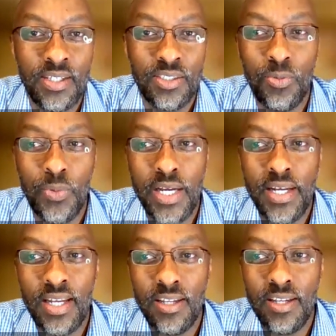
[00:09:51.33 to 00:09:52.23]
so
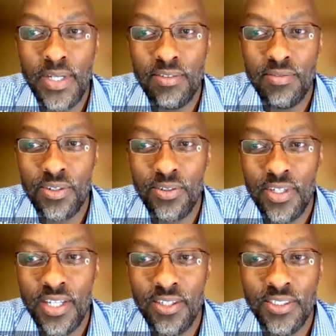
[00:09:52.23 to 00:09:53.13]
one element of a
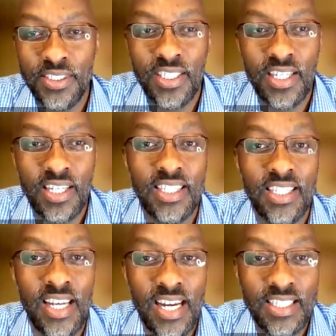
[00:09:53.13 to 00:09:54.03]
good negotiator is
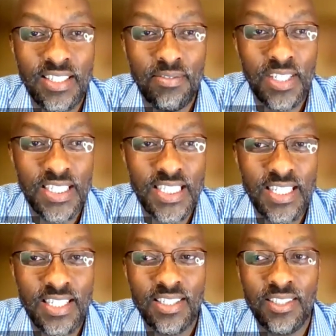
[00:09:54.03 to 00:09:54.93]
an active
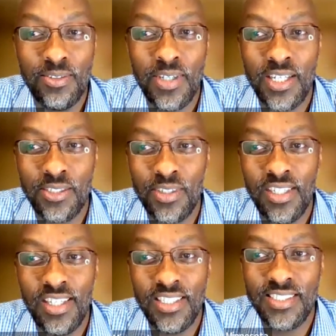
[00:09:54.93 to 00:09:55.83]
listener you
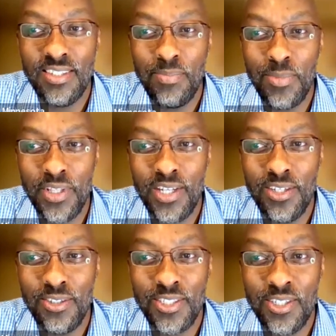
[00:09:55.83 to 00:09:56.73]
actually listen more than
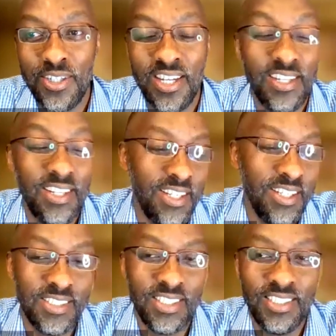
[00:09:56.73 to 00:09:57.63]
you talk and
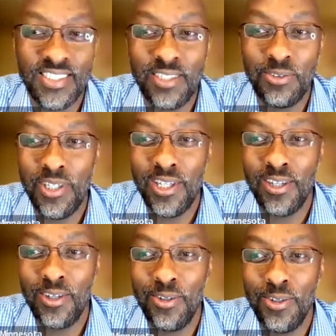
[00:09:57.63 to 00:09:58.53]
it's it's actually
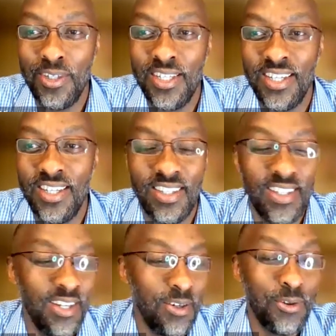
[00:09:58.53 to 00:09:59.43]
a good uh,
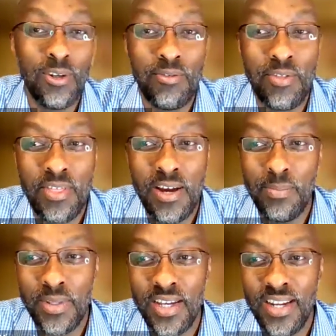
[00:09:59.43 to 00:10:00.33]
rule of
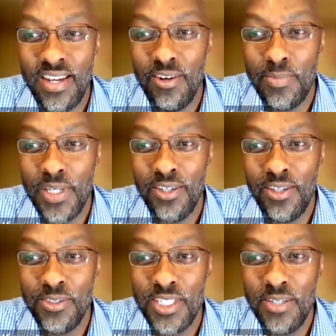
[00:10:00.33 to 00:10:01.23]
thumb that I normally
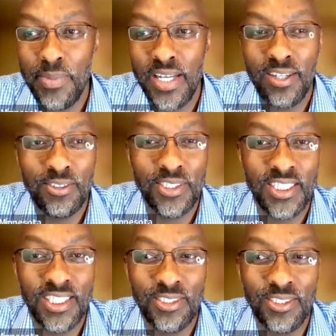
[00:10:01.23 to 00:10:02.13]
use in my
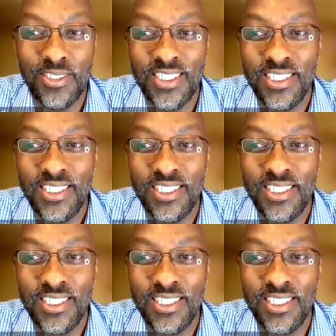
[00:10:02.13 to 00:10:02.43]
negotiations